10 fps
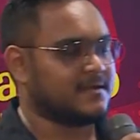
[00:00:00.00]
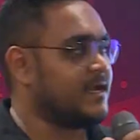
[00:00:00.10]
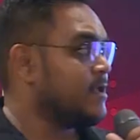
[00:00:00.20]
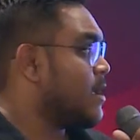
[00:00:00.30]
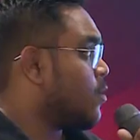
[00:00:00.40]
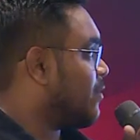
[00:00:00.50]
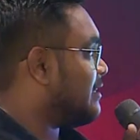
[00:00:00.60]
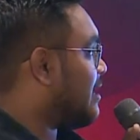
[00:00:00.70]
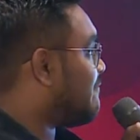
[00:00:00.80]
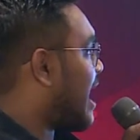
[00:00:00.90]
right? Where
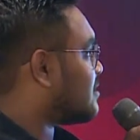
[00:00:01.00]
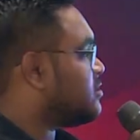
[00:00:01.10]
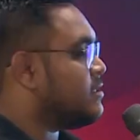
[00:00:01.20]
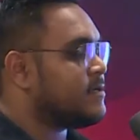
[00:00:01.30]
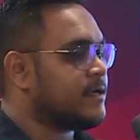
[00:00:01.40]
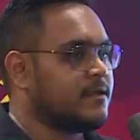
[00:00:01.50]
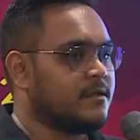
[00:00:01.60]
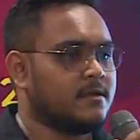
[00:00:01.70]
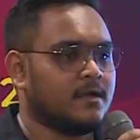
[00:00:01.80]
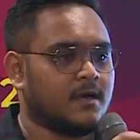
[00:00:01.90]
they have actually
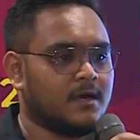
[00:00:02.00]
written